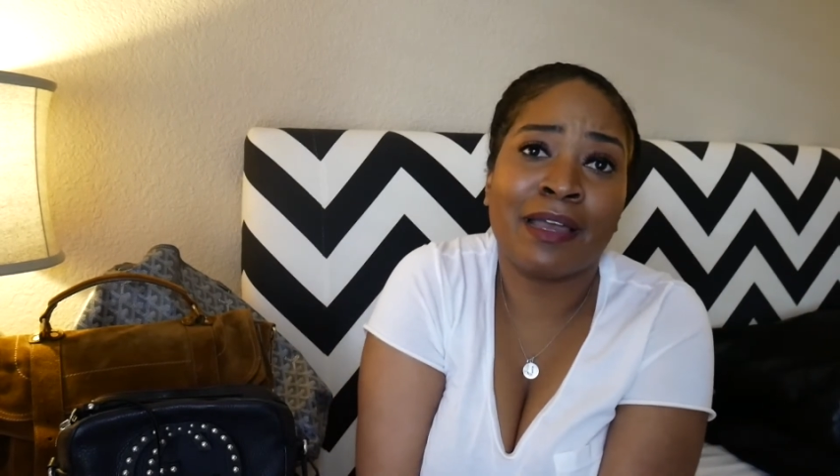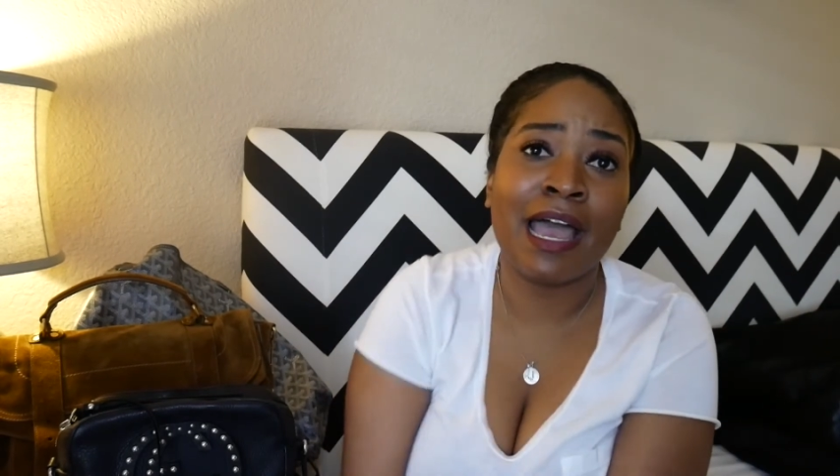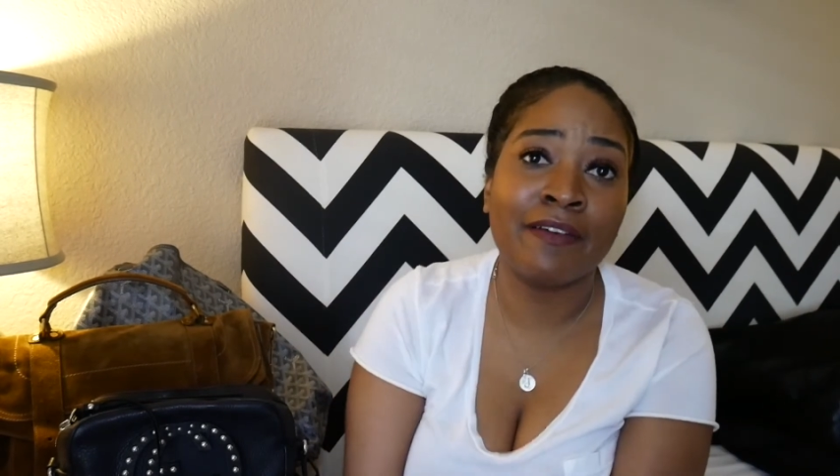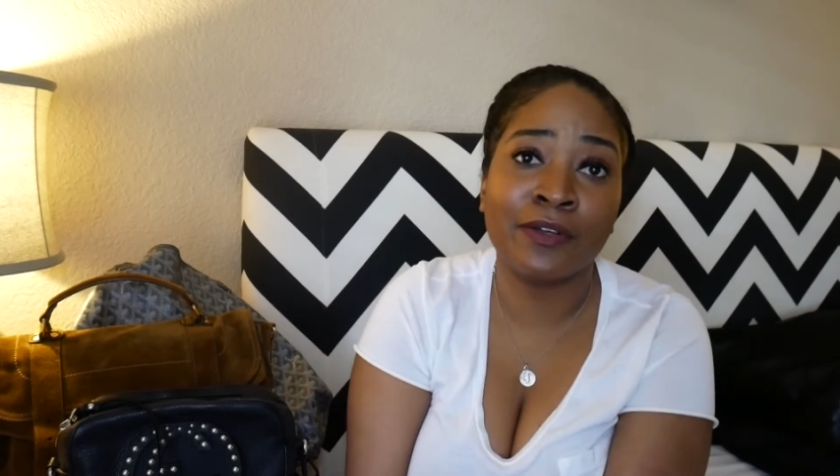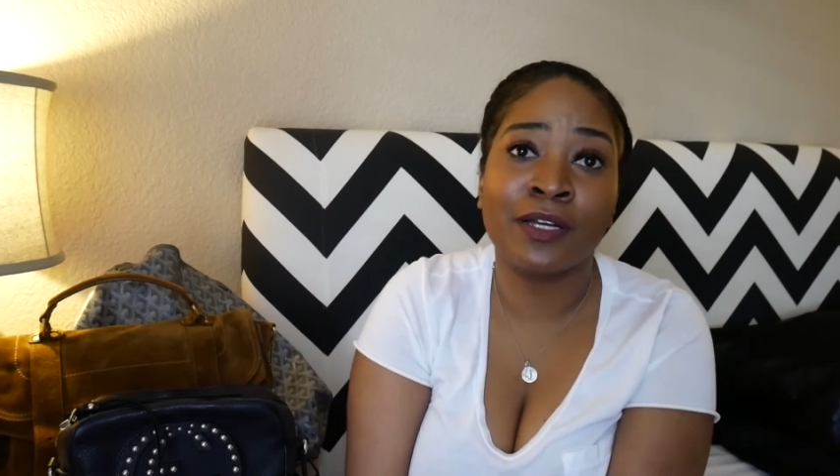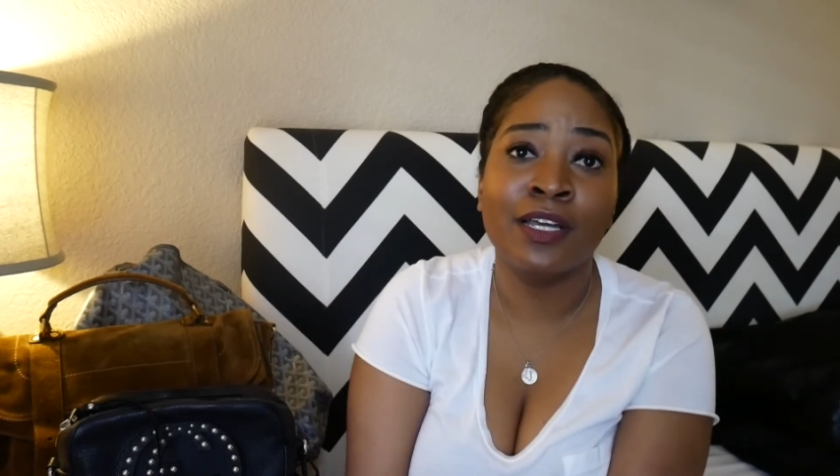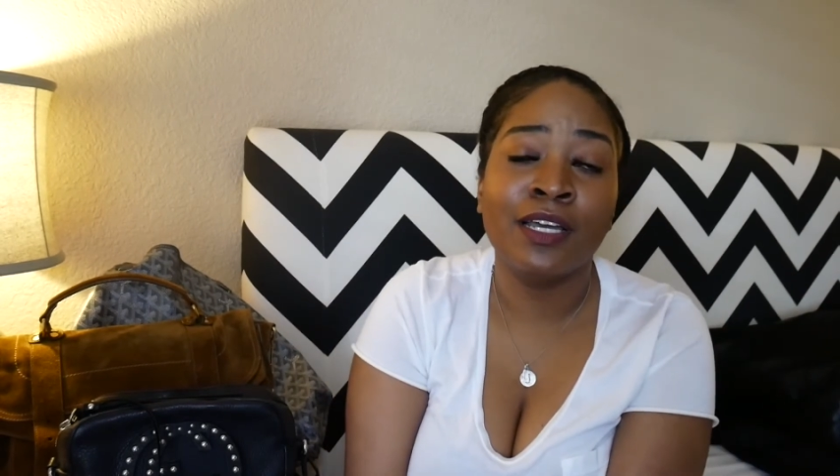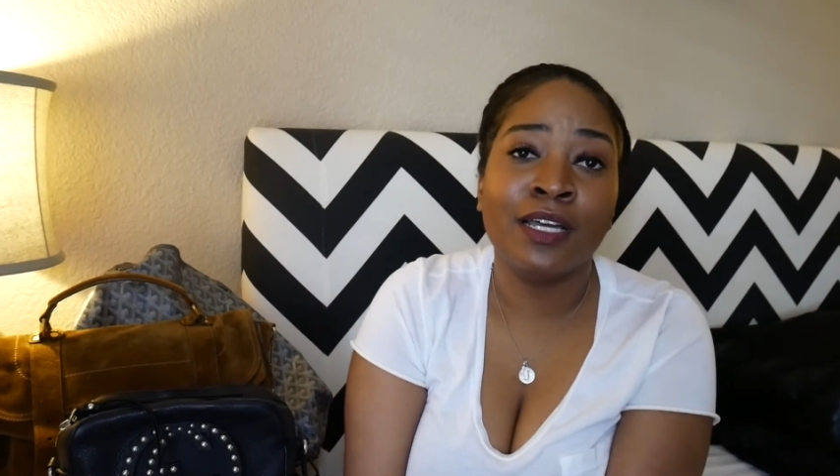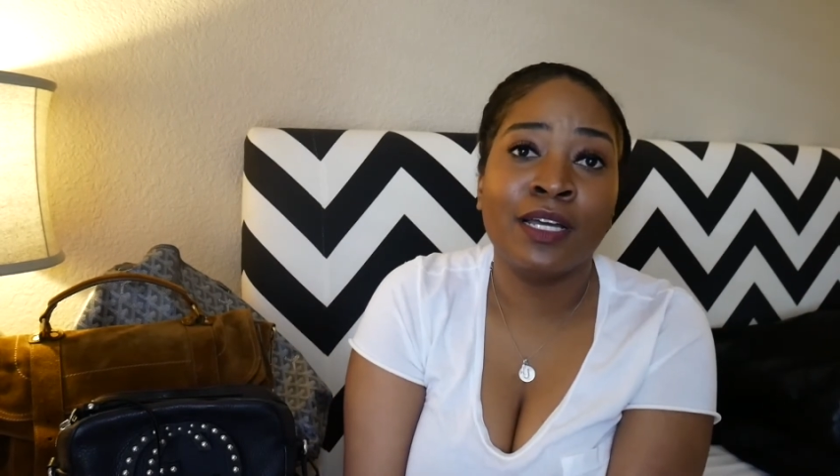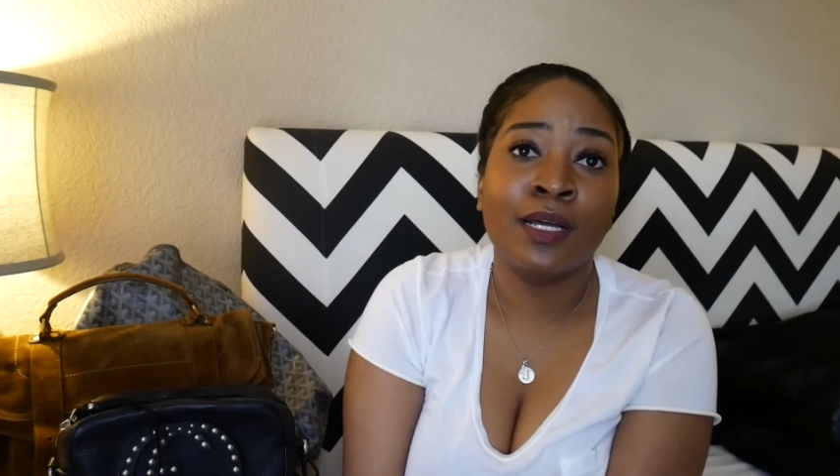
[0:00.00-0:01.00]
have a
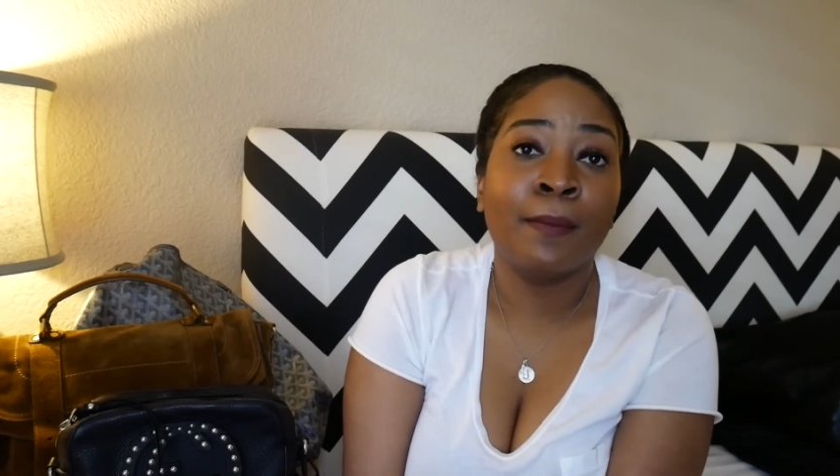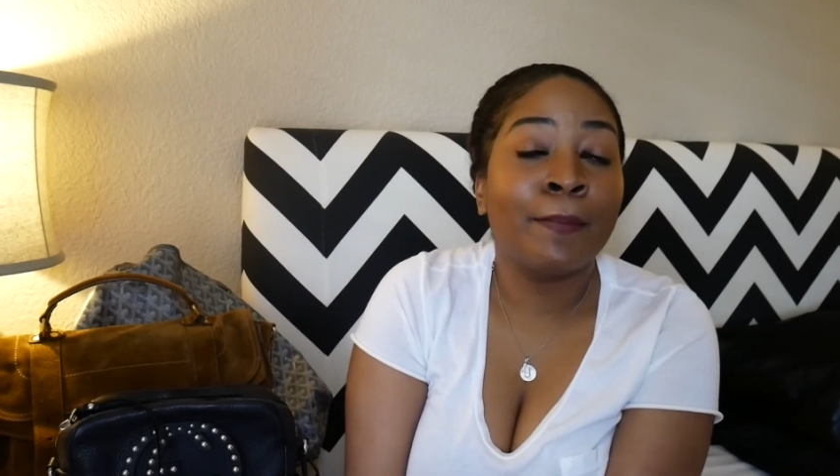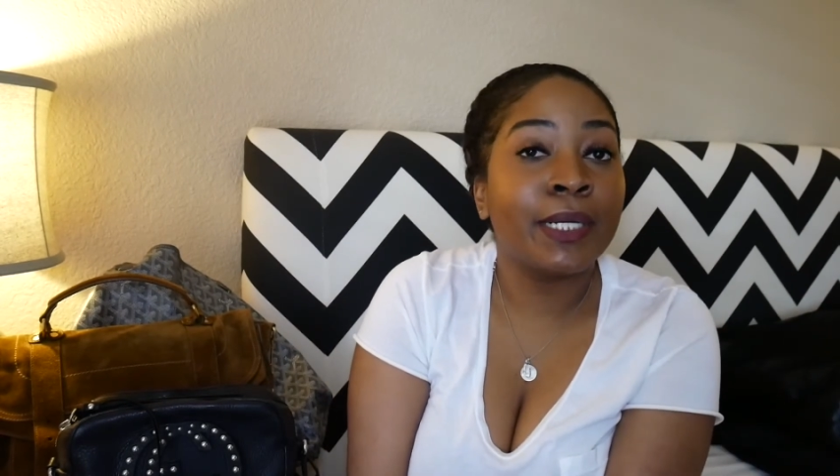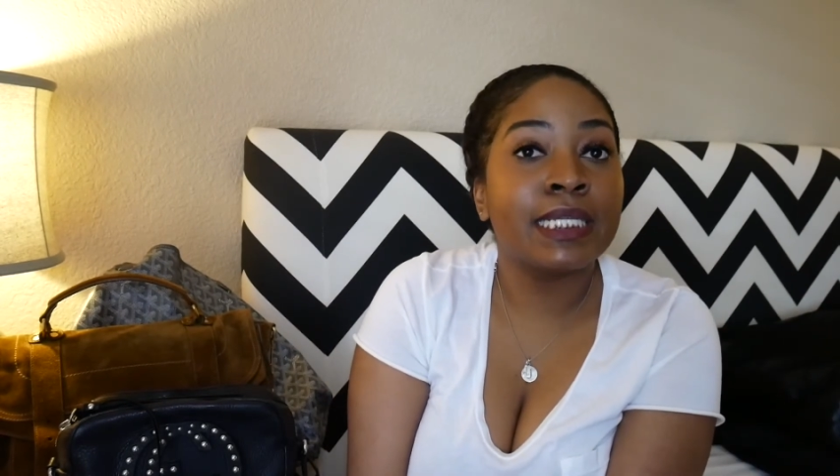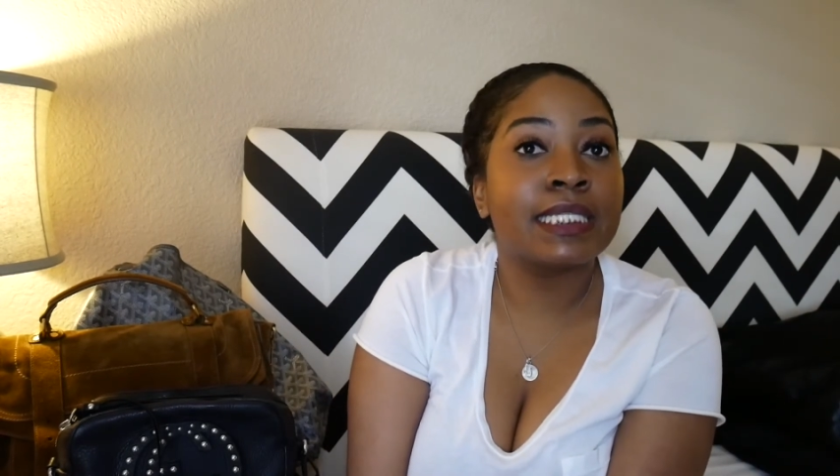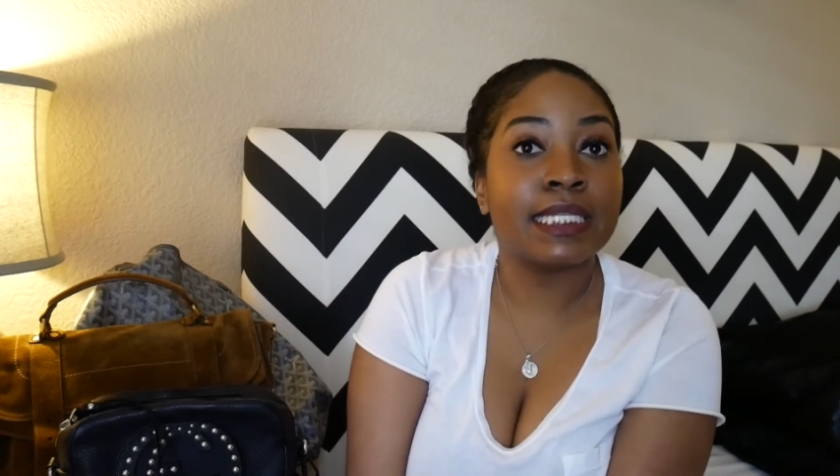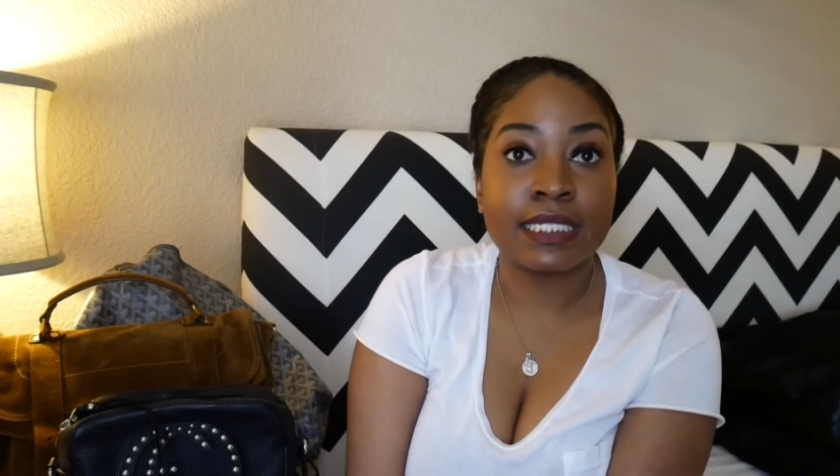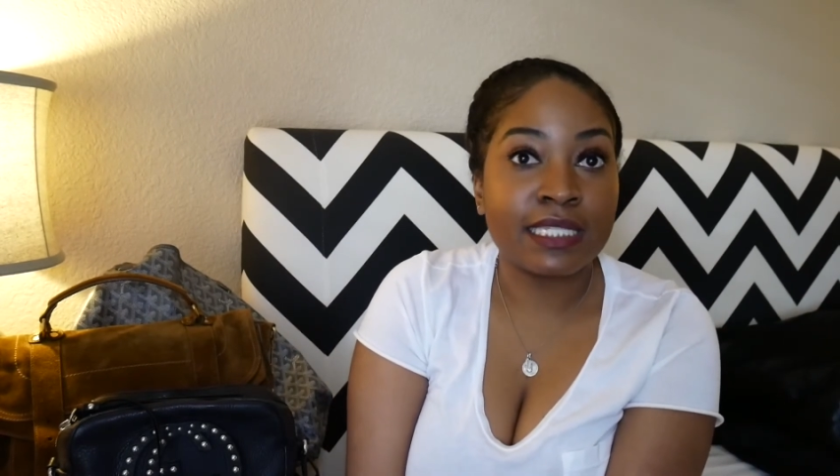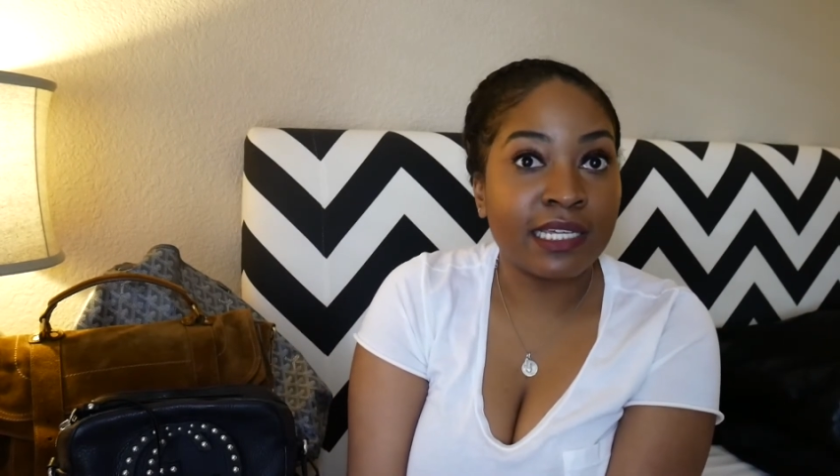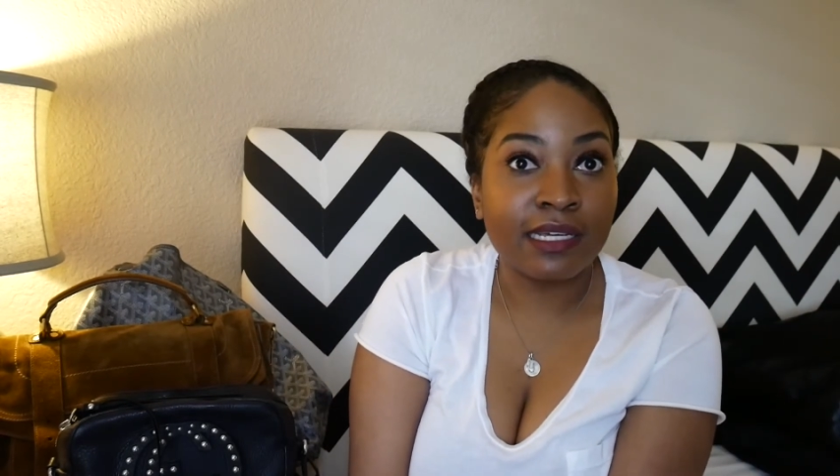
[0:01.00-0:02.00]
pretty
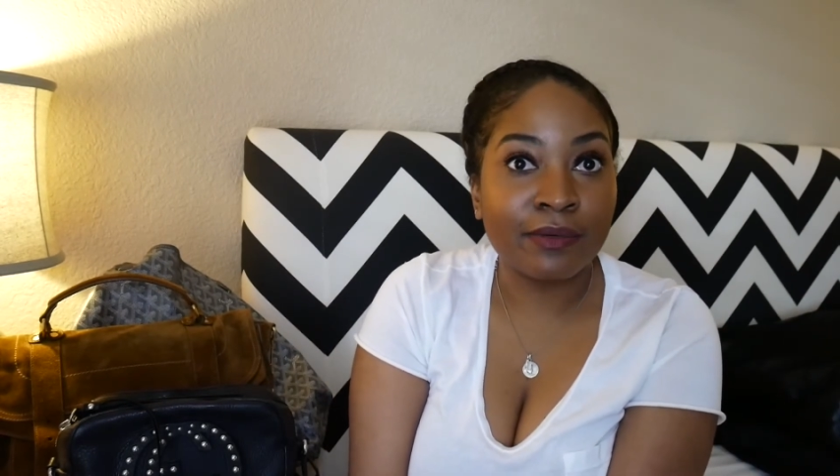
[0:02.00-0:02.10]
decent. I